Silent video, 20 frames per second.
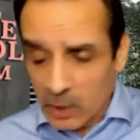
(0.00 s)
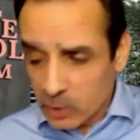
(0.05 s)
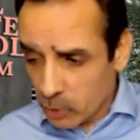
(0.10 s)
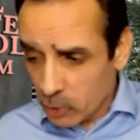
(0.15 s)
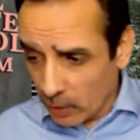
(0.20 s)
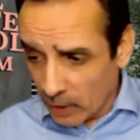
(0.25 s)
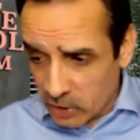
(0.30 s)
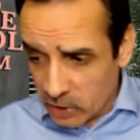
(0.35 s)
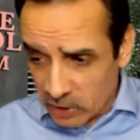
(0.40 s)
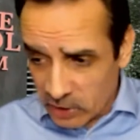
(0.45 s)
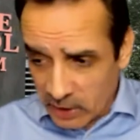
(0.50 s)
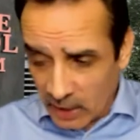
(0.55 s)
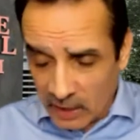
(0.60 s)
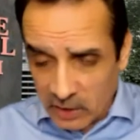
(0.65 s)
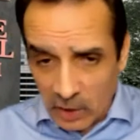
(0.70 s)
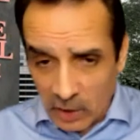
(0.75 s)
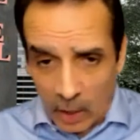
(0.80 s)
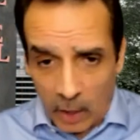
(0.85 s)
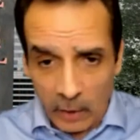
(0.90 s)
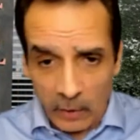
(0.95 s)
So let's just say
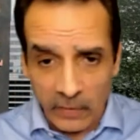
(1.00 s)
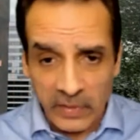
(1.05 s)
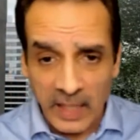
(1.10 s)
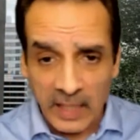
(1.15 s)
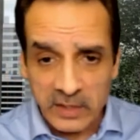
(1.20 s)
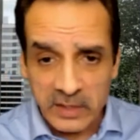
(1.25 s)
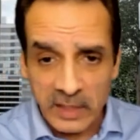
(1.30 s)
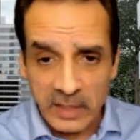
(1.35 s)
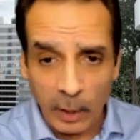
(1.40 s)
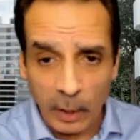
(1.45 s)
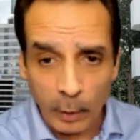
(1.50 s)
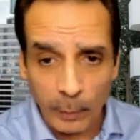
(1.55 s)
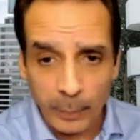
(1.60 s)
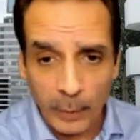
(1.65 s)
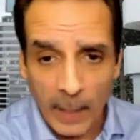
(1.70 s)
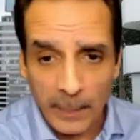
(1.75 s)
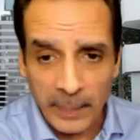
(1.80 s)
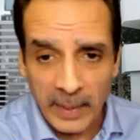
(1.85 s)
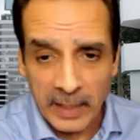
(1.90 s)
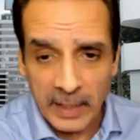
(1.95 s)
it's a $100,000
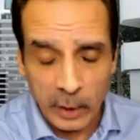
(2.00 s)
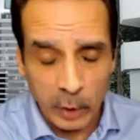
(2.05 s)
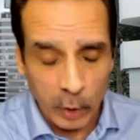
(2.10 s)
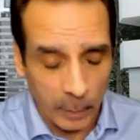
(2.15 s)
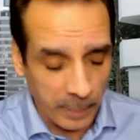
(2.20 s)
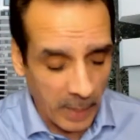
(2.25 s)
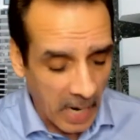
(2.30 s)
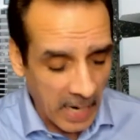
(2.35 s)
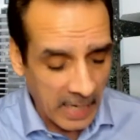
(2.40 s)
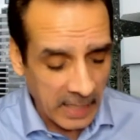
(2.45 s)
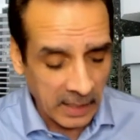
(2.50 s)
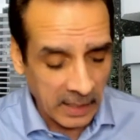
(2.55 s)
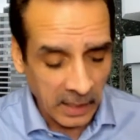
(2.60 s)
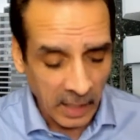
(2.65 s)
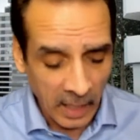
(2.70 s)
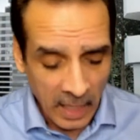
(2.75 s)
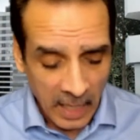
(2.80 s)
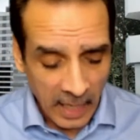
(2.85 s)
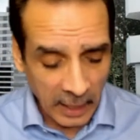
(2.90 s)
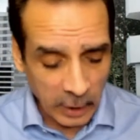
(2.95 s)
property that you're
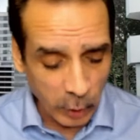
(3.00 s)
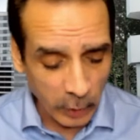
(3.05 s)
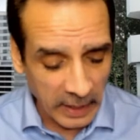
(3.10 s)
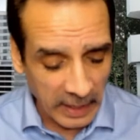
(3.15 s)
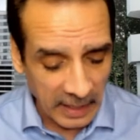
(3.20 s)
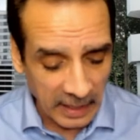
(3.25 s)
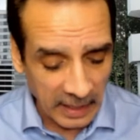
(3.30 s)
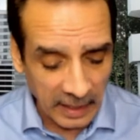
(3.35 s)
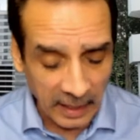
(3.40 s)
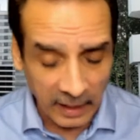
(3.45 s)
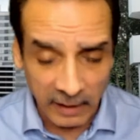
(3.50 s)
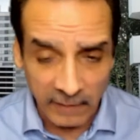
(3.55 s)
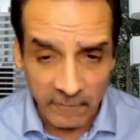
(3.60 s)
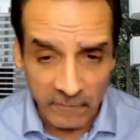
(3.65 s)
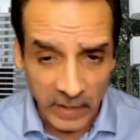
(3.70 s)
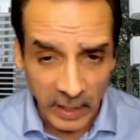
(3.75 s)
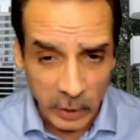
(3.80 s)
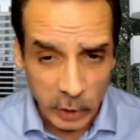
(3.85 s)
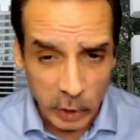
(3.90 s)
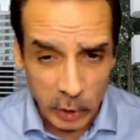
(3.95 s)
buying and you're getting a
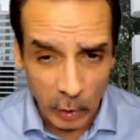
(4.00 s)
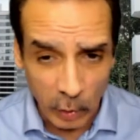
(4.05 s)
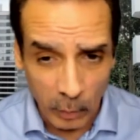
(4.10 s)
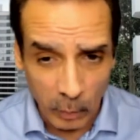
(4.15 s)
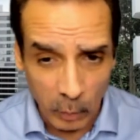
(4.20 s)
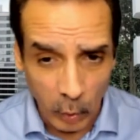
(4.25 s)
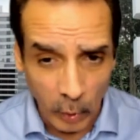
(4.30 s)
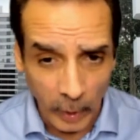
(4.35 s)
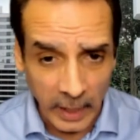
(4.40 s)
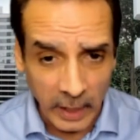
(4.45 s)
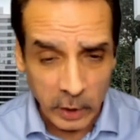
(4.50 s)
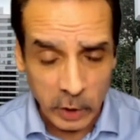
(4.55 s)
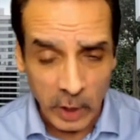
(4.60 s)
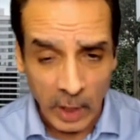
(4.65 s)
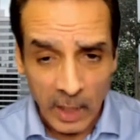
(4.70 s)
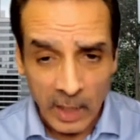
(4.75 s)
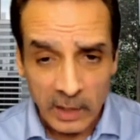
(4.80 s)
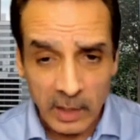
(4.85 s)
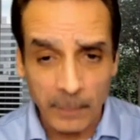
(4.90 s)
conventional mortgage.